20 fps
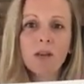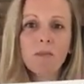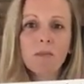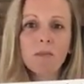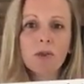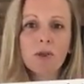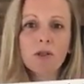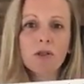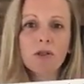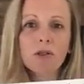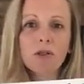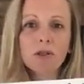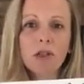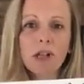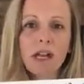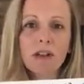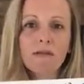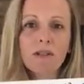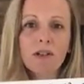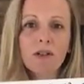But just
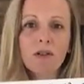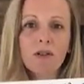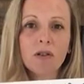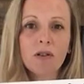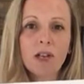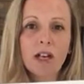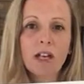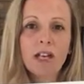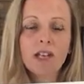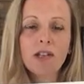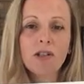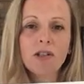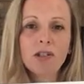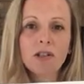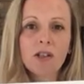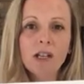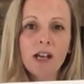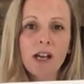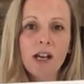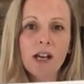have a look.
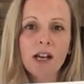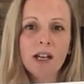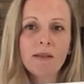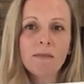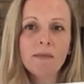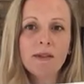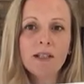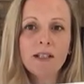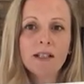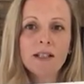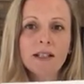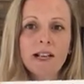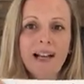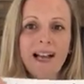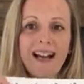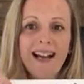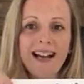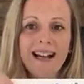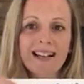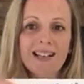Each time it's
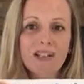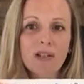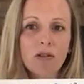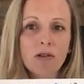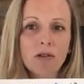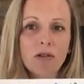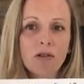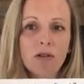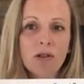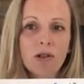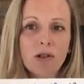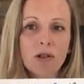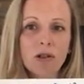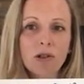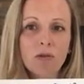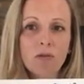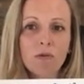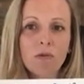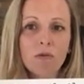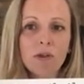adding on
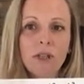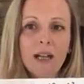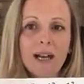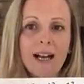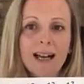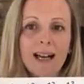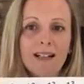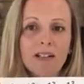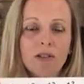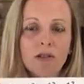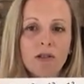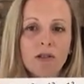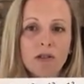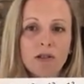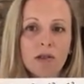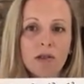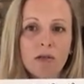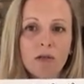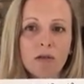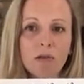2, add
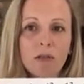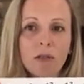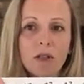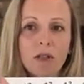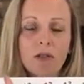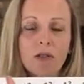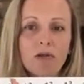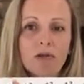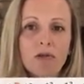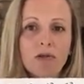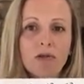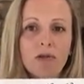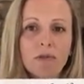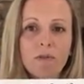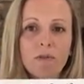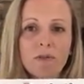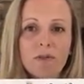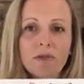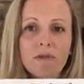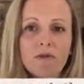2. So
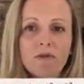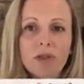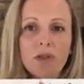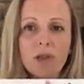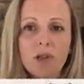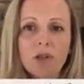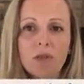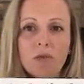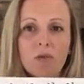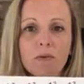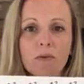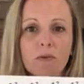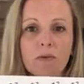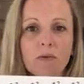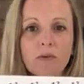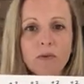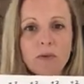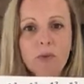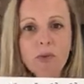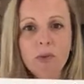jumps of 2,
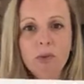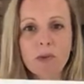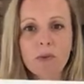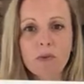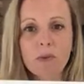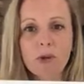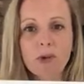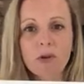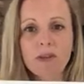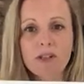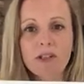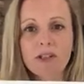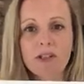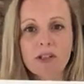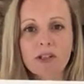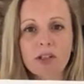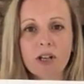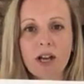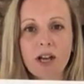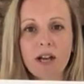2 more
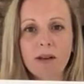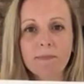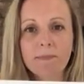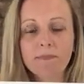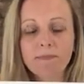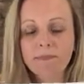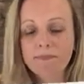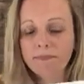each time.